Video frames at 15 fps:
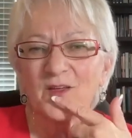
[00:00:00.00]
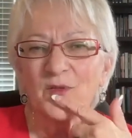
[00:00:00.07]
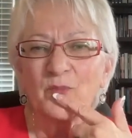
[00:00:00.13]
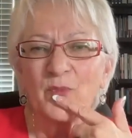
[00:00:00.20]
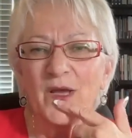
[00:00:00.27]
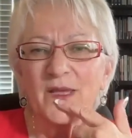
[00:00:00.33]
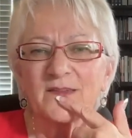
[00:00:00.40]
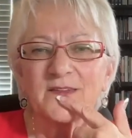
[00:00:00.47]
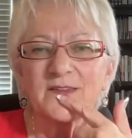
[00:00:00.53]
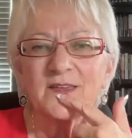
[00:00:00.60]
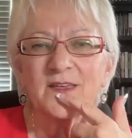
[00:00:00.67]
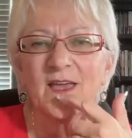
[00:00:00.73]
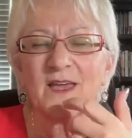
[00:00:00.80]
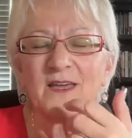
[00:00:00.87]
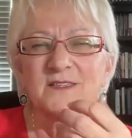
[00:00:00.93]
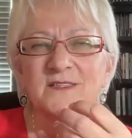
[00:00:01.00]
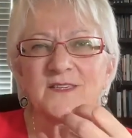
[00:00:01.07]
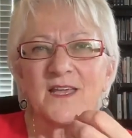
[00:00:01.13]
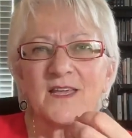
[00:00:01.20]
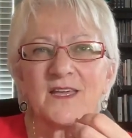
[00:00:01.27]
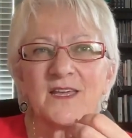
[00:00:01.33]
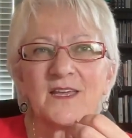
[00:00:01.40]
but as
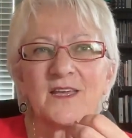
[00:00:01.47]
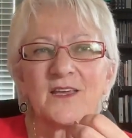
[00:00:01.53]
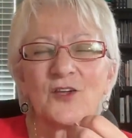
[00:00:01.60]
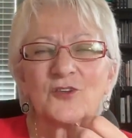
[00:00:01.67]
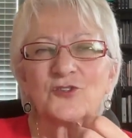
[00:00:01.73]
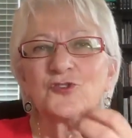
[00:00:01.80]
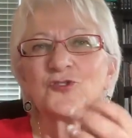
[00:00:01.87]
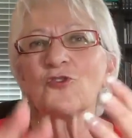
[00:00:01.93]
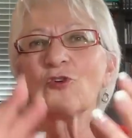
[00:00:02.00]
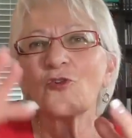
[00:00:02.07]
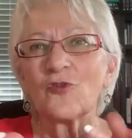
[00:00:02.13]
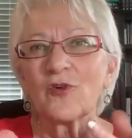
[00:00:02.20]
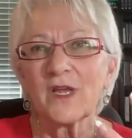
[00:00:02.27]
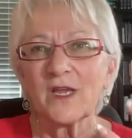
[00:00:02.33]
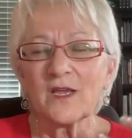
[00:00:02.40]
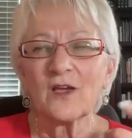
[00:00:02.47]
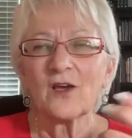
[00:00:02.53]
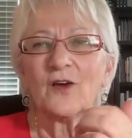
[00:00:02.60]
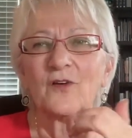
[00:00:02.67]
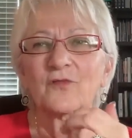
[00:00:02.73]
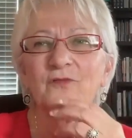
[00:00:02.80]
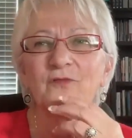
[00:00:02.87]
a, a story
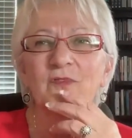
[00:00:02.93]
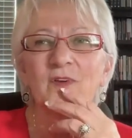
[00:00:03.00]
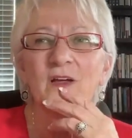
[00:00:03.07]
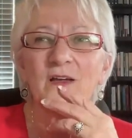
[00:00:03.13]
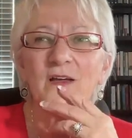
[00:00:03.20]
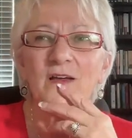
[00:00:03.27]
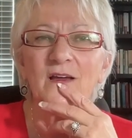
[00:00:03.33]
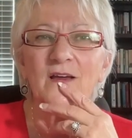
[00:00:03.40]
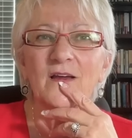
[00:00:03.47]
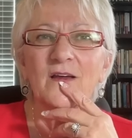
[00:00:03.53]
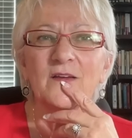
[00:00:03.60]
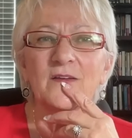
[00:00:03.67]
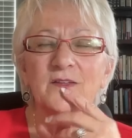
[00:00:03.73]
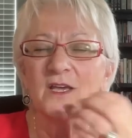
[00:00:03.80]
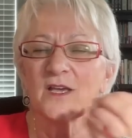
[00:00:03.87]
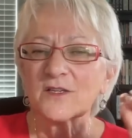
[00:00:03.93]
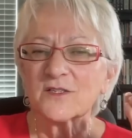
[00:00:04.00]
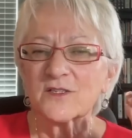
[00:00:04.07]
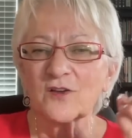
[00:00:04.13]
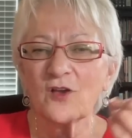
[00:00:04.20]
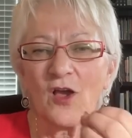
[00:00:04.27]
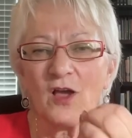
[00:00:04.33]
of, uh, uh,
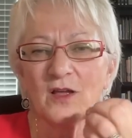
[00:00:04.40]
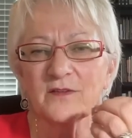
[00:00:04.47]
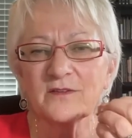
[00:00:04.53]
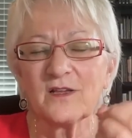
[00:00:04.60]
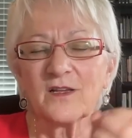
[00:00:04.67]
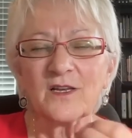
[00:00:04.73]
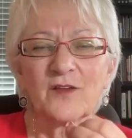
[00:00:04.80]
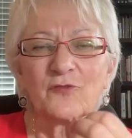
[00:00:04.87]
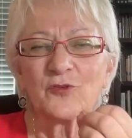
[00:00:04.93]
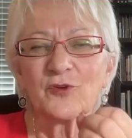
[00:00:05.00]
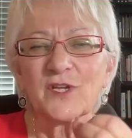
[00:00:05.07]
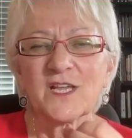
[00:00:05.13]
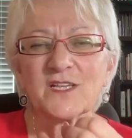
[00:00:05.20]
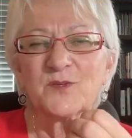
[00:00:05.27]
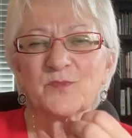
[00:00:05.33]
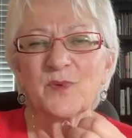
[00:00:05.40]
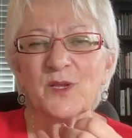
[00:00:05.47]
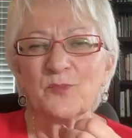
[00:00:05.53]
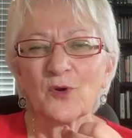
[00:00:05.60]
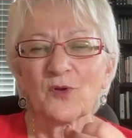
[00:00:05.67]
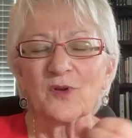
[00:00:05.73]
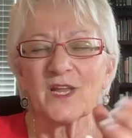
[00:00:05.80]
yes, God delivered his
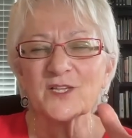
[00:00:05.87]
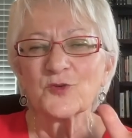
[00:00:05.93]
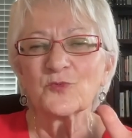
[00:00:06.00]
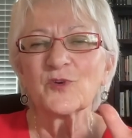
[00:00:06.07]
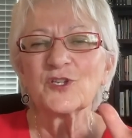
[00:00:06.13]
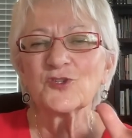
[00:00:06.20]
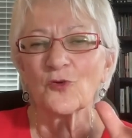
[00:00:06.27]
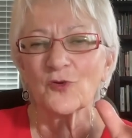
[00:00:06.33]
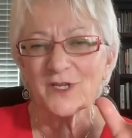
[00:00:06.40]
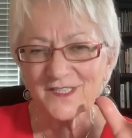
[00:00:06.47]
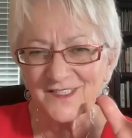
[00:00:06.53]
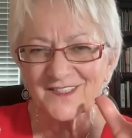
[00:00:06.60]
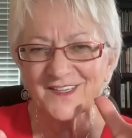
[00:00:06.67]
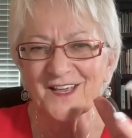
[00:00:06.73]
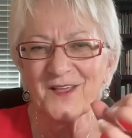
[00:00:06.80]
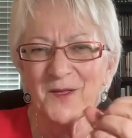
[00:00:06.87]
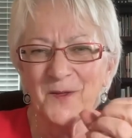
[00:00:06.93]
people, let's rejoice,